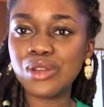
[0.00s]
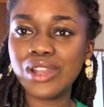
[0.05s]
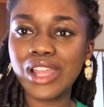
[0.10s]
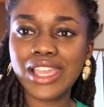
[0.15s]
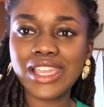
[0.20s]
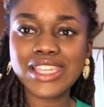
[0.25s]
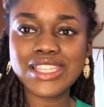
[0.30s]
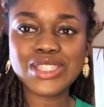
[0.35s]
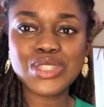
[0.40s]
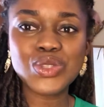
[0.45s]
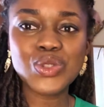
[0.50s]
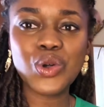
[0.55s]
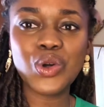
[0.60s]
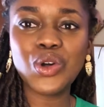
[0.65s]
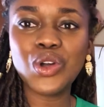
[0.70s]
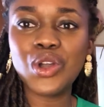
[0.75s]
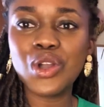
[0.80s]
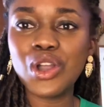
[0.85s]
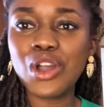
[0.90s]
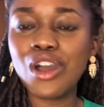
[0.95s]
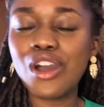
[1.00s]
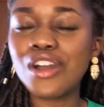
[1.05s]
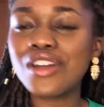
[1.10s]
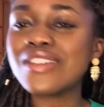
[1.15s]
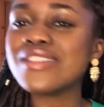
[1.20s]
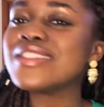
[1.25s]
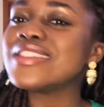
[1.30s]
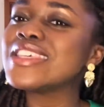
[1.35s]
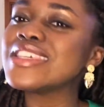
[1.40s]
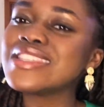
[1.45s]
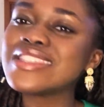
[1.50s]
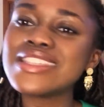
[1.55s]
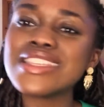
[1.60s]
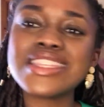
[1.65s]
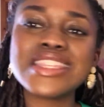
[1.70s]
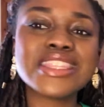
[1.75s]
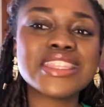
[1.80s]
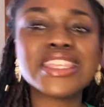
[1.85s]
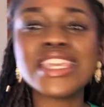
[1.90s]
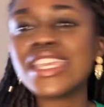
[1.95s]
Like, it's not a
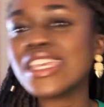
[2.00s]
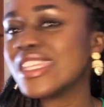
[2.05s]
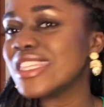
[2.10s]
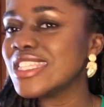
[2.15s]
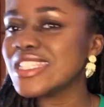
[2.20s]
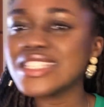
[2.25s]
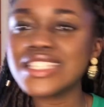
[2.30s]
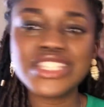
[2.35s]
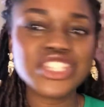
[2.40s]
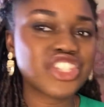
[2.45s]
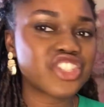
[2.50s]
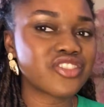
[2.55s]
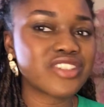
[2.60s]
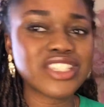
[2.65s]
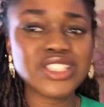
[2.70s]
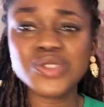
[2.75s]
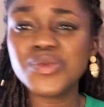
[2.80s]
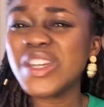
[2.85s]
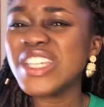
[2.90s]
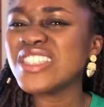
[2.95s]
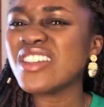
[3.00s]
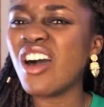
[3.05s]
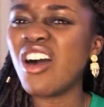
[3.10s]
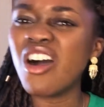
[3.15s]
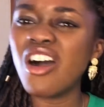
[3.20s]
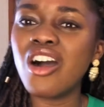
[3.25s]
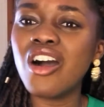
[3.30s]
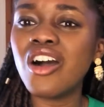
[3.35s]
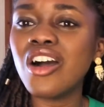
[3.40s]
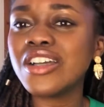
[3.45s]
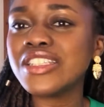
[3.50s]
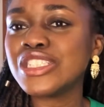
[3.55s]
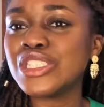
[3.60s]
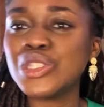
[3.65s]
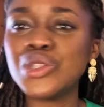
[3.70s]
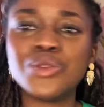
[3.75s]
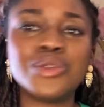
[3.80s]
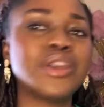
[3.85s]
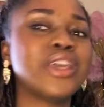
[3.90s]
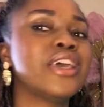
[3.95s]
consistent thing in this industry. It's always hard, and
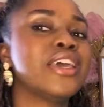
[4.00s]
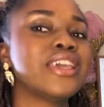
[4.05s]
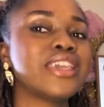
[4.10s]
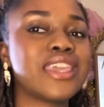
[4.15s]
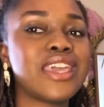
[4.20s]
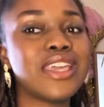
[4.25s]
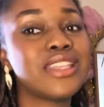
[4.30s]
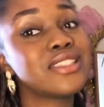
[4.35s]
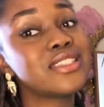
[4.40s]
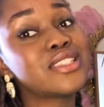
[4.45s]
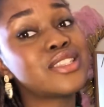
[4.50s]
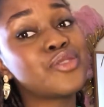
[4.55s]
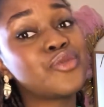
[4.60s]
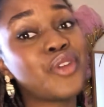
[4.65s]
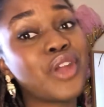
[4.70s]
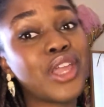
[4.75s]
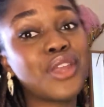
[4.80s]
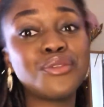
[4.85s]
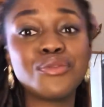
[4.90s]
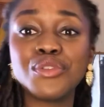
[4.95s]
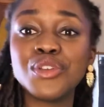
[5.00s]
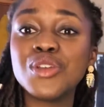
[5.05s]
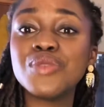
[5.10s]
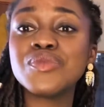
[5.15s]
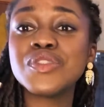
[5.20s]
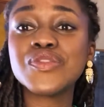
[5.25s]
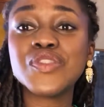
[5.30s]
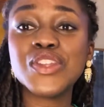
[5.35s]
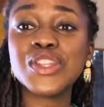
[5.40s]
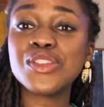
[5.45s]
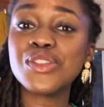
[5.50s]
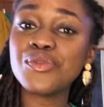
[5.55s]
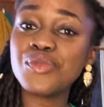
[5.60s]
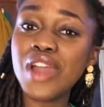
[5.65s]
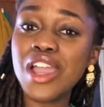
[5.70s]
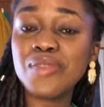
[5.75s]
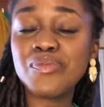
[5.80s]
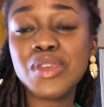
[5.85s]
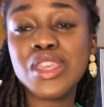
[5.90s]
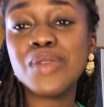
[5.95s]
you get into the right rooms in front of the
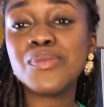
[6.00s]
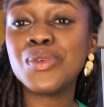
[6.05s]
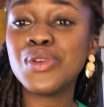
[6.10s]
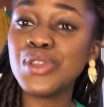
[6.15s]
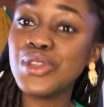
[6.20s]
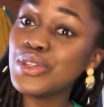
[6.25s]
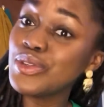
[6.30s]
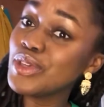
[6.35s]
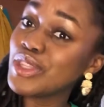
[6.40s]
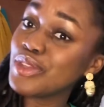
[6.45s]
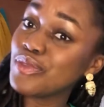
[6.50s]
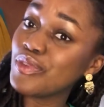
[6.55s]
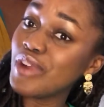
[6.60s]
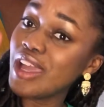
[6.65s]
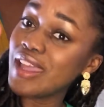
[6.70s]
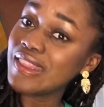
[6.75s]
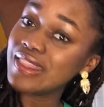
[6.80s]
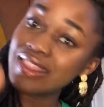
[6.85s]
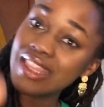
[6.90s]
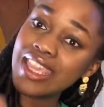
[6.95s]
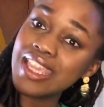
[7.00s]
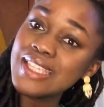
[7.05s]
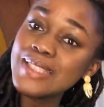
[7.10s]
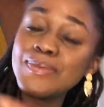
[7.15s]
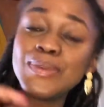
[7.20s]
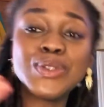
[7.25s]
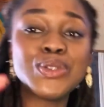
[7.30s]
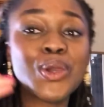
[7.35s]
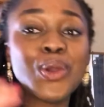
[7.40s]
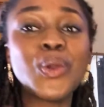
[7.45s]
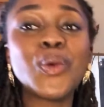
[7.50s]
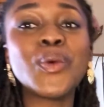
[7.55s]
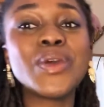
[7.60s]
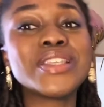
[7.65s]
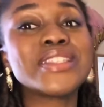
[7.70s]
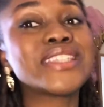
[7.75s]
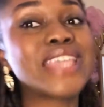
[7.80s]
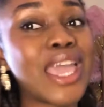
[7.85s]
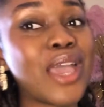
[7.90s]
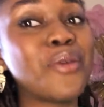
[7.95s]
right people and you're doing the right things, but you don't
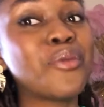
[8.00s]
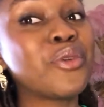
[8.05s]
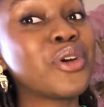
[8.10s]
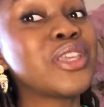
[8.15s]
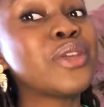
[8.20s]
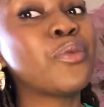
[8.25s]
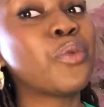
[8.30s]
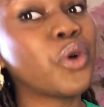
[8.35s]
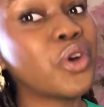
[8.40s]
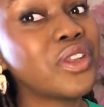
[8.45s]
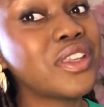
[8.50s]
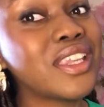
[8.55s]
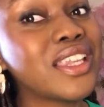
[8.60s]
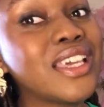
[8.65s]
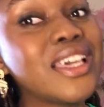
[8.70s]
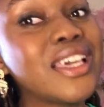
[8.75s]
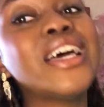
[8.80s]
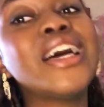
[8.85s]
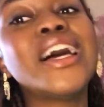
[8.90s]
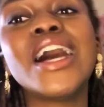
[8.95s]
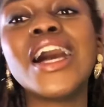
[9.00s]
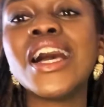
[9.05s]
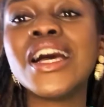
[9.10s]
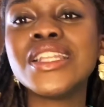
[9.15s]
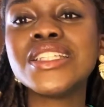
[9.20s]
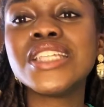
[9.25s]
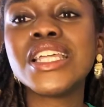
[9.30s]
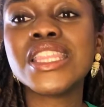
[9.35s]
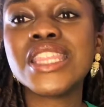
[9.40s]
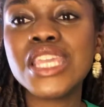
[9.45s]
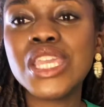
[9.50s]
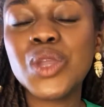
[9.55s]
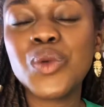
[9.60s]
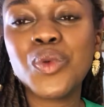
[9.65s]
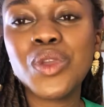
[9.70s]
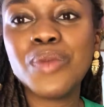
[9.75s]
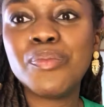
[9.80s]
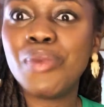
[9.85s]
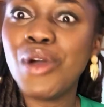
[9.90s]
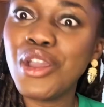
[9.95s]
always get what you want. And I think
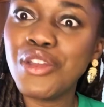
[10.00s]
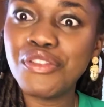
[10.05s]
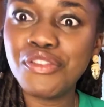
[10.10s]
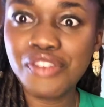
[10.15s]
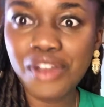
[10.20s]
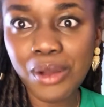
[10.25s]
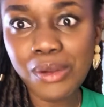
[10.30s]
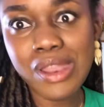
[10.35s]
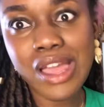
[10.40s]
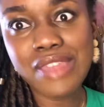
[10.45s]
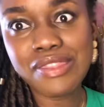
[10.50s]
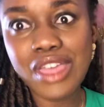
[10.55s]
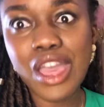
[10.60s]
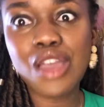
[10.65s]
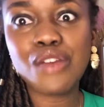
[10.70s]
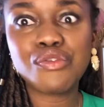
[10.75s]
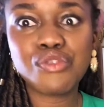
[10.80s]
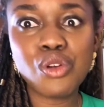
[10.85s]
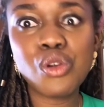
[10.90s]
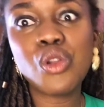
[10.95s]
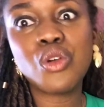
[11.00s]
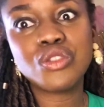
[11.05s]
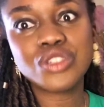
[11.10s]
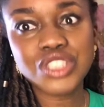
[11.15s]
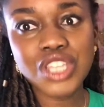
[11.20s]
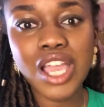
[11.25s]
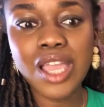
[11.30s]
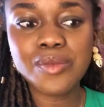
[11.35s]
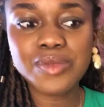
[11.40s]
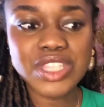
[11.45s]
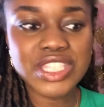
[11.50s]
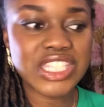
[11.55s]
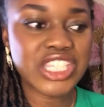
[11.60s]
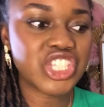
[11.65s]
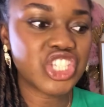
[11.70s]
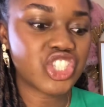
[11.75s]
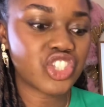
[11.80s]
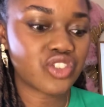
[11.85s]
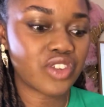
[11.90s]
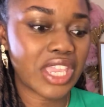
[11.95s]
we both felt like that for a long time in this
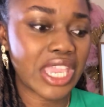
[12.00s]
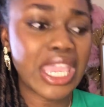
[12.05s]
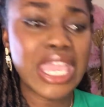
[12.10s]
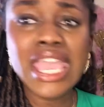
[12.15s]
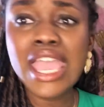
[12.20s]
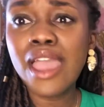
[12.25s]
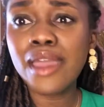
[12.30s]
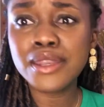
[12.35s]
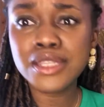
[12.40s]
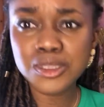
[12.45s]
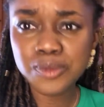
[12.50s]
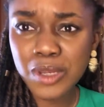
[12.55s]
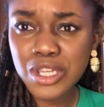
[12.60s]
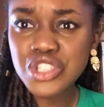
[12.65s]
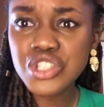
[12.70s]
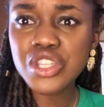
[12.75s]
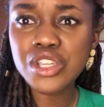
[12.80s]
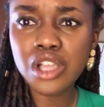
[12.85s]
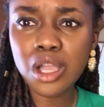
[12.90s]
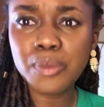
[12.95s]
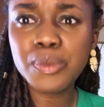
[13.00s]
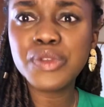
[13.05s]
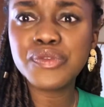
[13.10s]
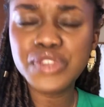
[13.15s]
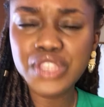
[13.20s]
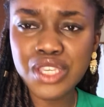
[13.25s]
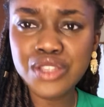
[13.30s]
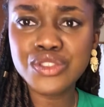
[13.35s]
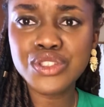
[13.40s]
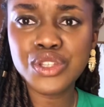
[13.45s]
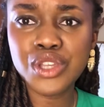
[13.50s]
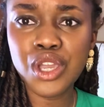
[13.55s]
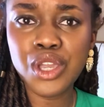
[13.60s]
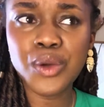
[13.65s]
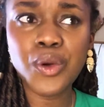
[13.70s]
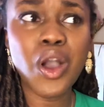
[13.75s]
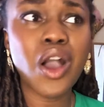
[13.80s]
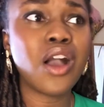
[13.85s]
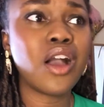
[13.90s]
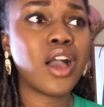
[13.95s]
industry, and especially a couple of years
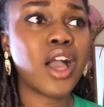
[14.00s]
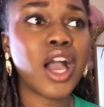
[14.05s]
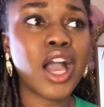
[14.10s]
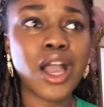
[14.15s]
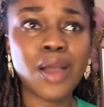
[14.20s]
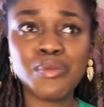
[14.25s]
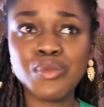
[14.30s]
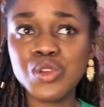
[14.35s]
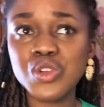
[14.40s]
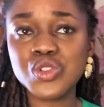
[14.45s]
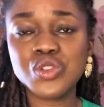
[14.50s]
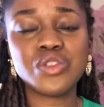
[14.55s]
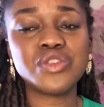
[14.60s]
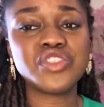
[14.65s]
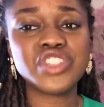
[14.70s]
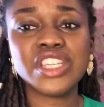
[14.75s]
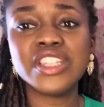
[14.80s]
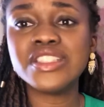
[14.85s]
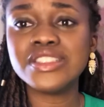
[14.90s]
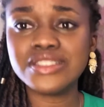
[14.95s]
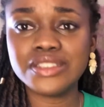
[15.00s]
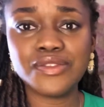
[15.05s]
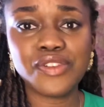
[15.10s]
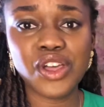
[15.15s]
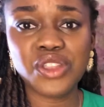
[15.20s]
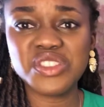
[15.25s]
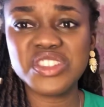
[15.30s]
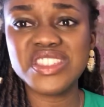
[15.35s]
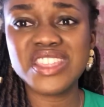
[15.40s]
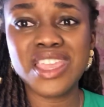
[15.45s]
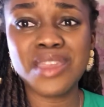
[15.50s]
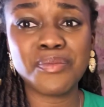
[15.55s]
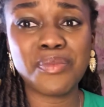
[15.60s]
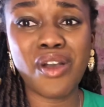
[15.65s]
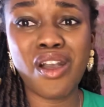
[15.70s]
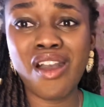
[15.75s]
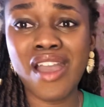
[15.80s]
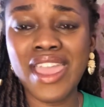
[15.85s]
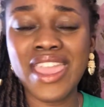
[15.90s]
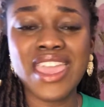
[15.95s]
ago. I'm not sure if Jen felt the same, but
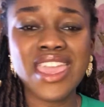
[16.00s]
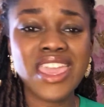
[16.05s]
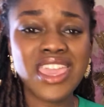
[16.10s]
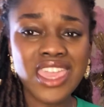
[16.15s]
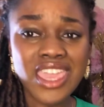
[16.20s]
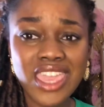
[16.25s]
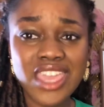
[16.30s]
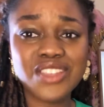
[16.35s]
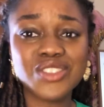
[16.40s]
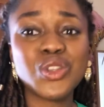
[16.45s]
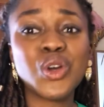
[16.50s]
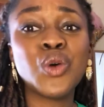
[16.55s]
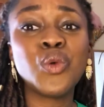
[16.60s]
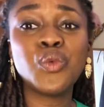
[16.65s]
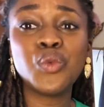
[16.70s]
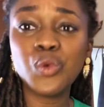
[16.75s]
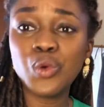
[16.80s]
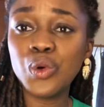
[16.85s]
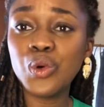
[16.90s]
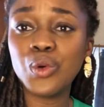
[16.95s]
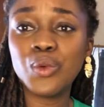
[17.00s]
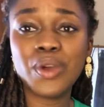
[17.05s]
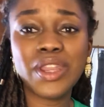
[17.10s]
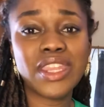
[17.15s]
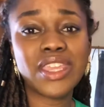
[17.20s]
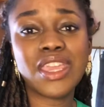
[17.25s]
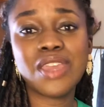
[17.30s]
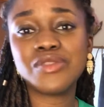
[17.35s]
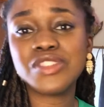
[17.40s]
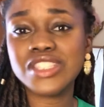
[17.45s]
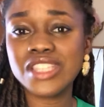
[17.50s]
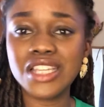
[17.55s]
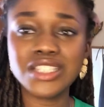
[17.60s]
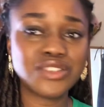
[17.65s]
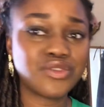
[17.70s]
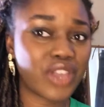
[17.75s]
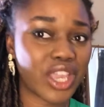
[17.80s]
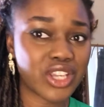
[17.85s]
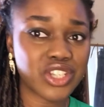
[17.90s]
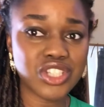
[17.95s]
I hit a wall when it came to
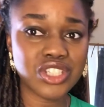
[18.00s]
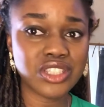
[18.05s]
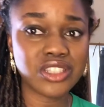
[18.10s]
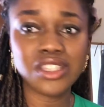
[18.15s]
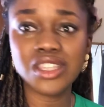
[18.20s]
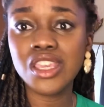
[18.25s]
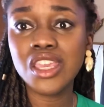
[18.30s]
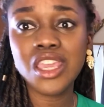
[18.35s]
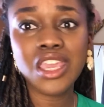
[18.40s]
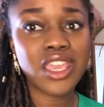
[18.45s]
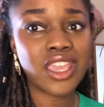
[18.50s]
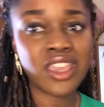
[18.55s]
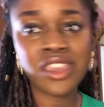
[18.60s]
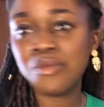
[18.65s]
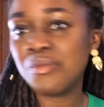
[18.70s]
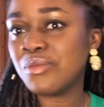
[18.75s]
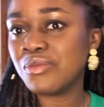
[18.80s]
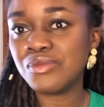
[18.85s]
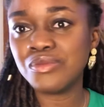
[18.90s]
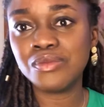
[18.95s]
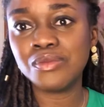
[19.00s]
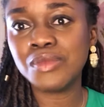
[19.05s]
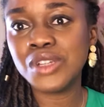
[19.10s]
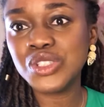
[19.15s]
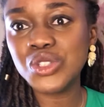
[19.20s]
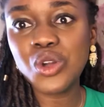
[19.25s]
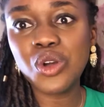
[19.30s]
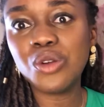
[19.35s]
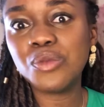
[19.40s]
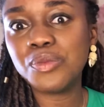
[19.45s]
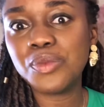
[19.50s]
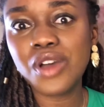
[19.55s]
satisfaction in my job.